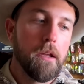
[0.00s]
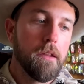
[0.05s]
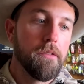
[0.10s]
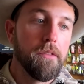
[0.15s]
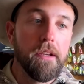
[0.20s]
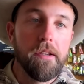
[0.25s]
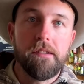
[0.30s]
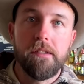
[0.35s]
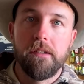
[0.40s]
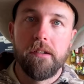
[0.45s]

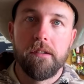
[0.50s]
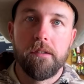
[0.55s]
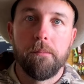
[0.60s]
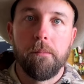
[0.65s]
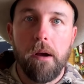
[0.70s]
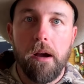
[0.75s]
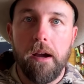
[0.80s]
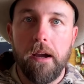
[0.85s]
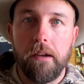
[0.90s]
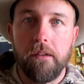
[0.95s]
This is
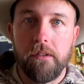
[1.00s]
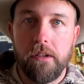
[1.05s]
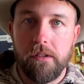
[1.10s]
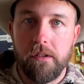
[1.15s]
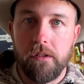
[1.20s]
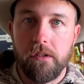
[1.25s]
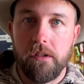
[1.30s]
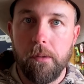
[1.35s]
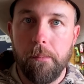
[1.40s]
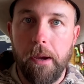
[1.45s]

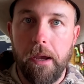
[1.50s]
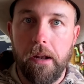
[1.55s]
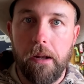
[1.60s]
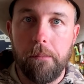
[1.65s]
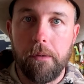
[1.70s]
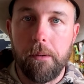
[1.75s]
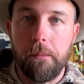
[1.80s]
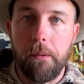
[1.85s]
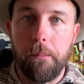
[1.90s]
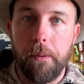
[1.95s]
the bait I'm
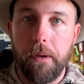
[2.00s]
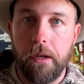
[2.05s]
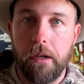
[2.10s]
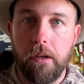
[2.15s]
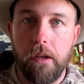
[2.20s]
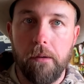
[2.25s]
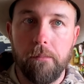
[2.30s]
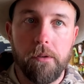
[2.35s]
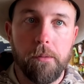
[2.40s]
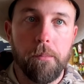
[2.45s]
going to be picking
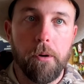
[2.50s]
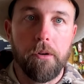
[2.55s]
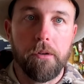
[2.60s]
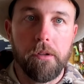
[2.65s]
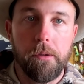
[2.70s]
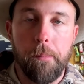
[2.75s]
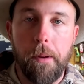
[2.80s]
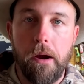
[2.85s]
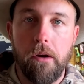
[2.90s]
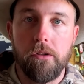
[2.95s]
up, the
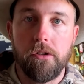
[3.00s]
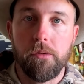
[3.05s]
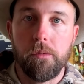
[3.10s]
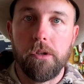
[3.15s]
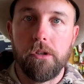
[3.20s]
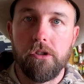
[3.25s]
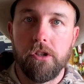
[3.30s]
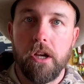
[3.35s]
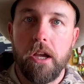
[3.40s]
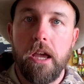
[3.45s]
Berkeley Power
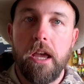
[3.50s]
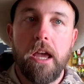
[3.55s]
Switch.